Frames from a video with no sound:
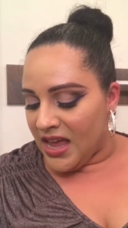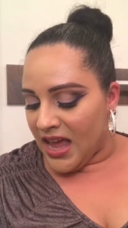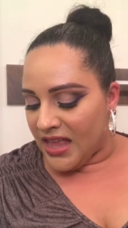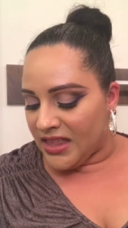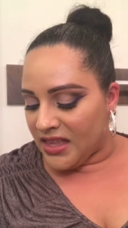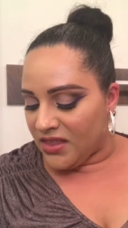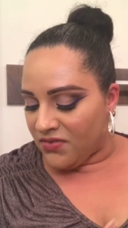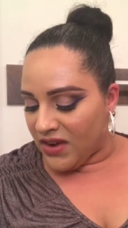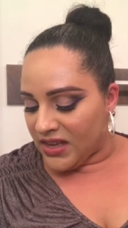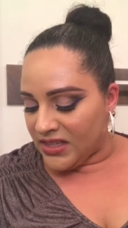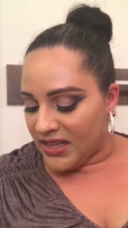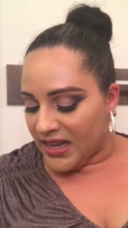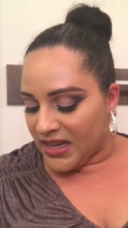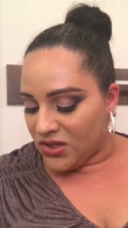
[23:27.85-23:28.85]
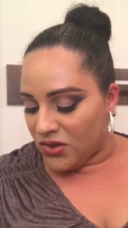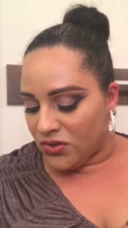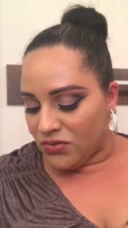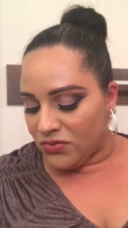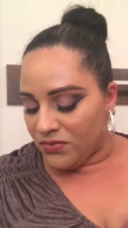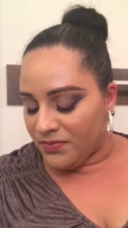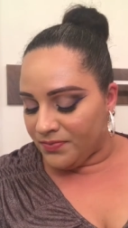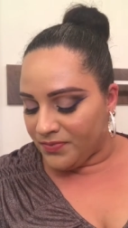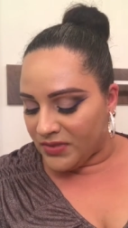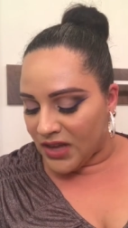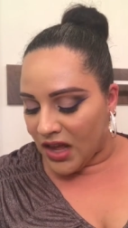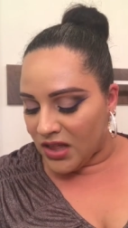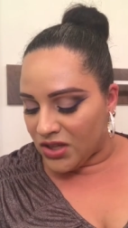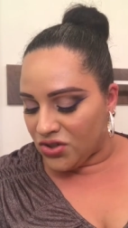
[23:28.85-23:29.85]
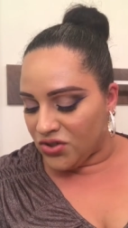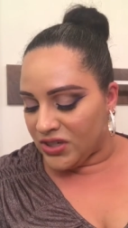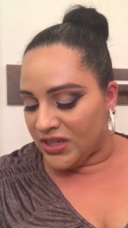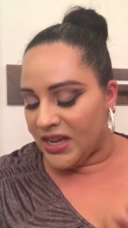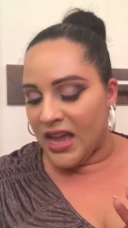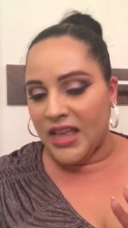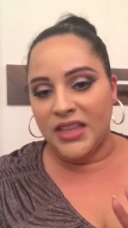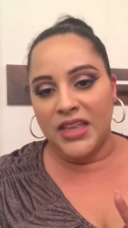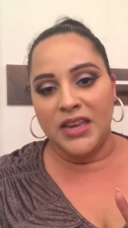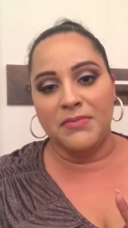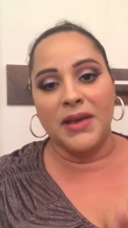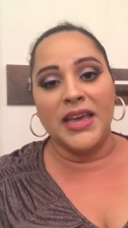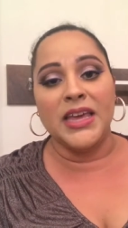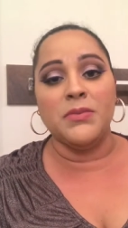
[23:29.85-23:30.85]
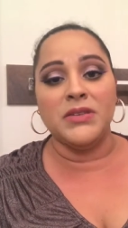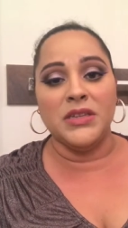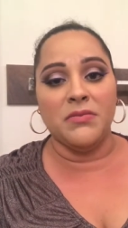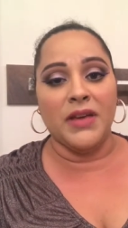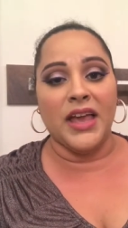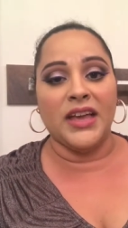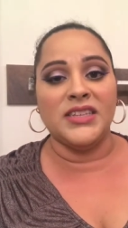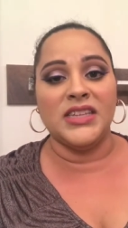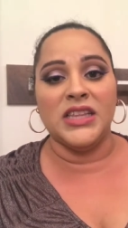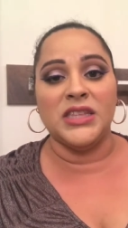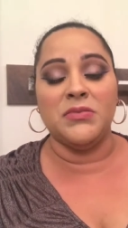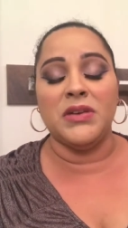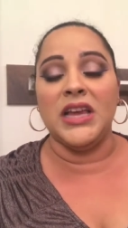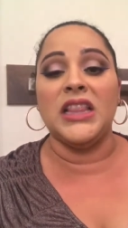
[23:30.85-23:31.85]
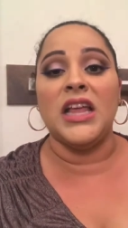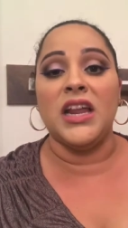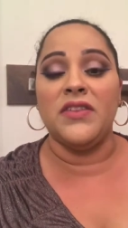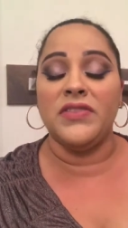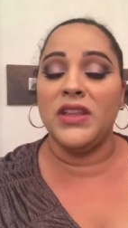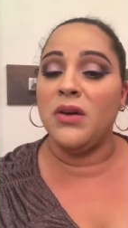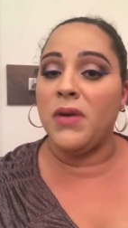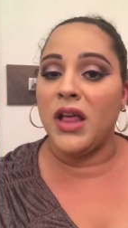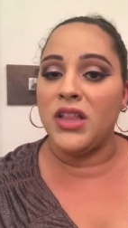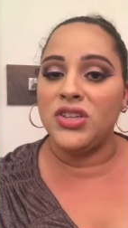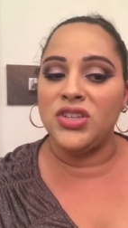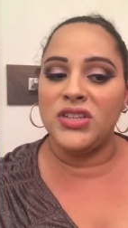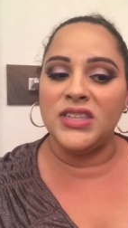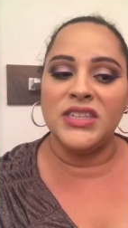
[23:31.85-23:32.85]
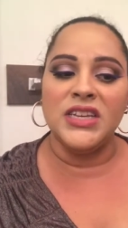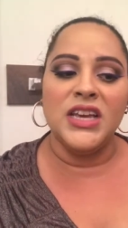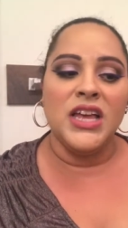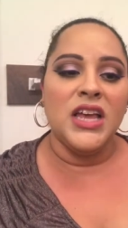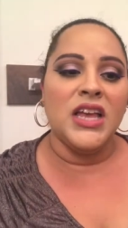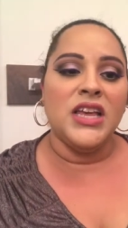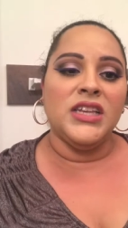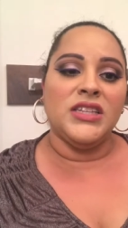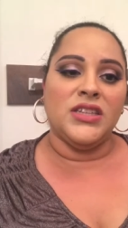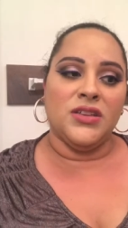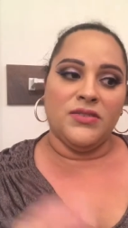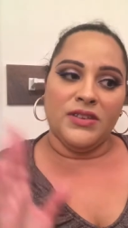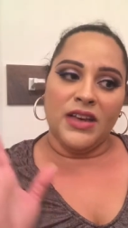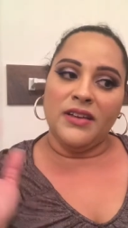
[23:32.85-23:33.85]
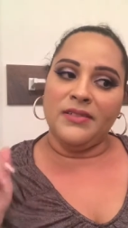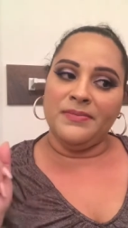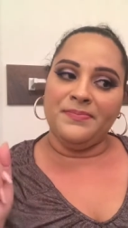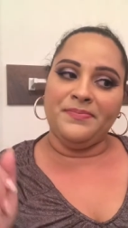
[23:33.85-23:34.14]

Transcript: And then the rest, like I told you, Dollar Tree and then my Ipsy bag sends me a lot of nail polishes. So yeah,